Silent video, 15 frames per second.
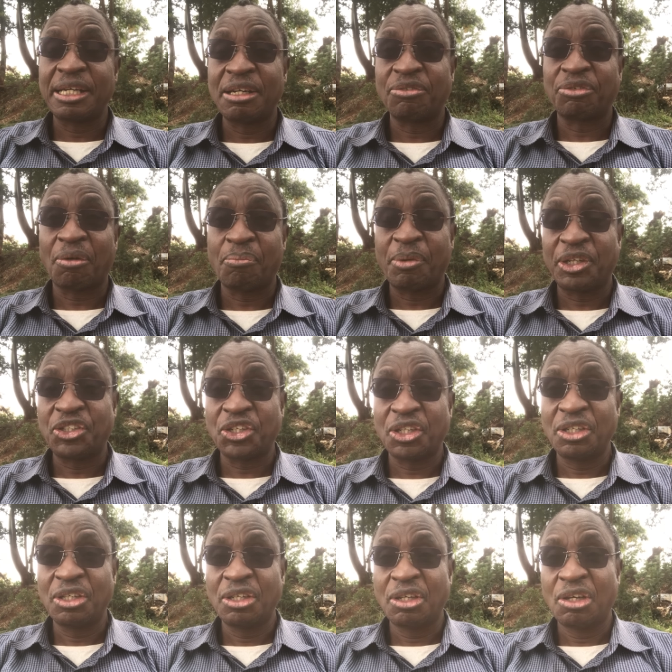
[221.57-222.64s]

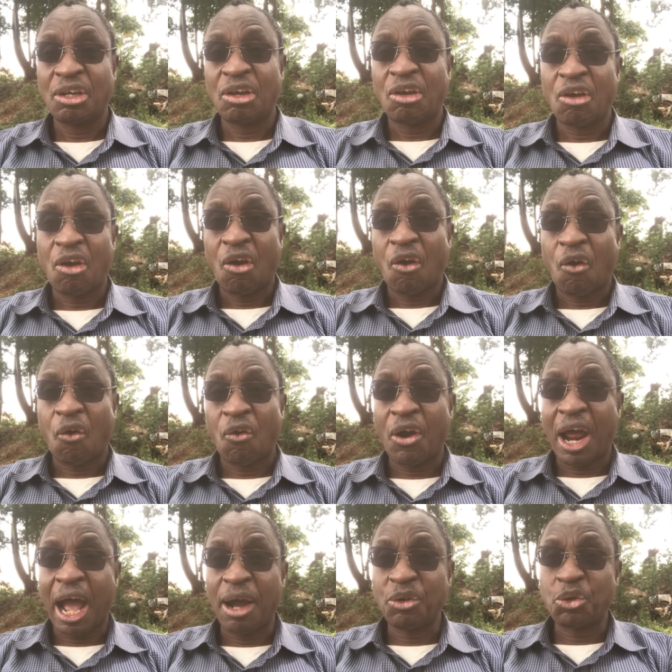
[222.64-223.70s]
information
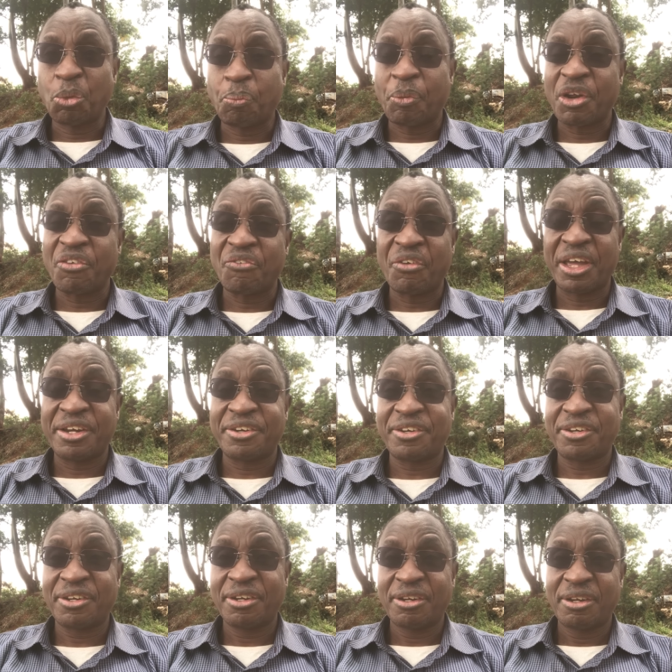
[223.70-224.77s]
on how to
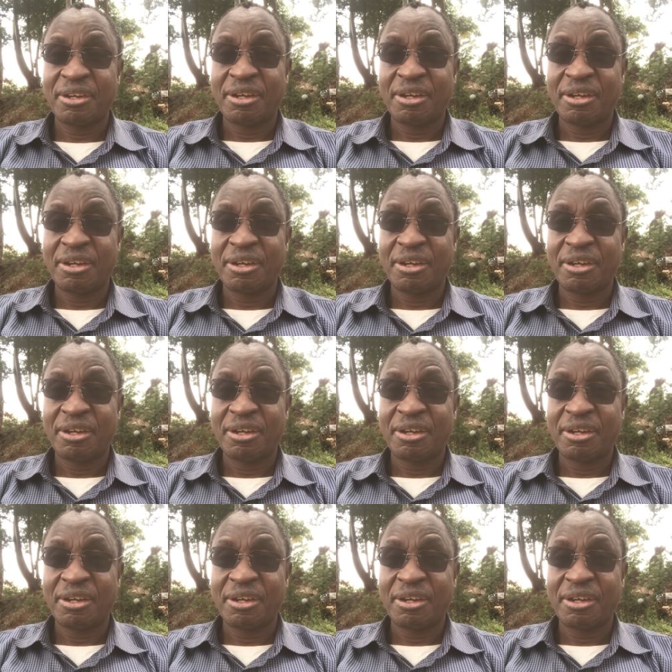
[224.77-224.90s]
prevent